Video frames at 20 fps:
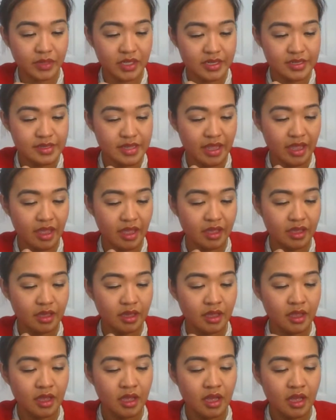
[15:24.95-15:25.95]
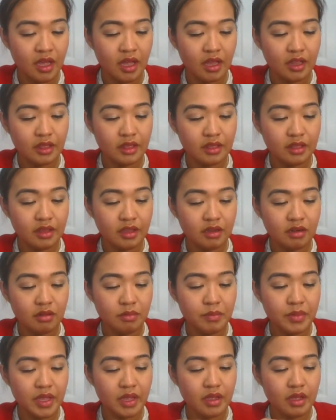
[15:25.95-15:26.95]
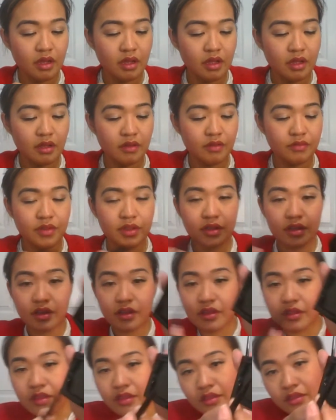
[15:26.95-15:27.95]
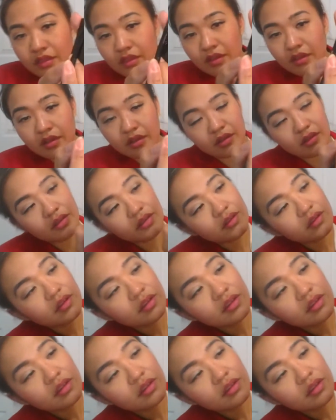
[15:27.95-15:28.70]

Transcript: I'm going to take a little bit of the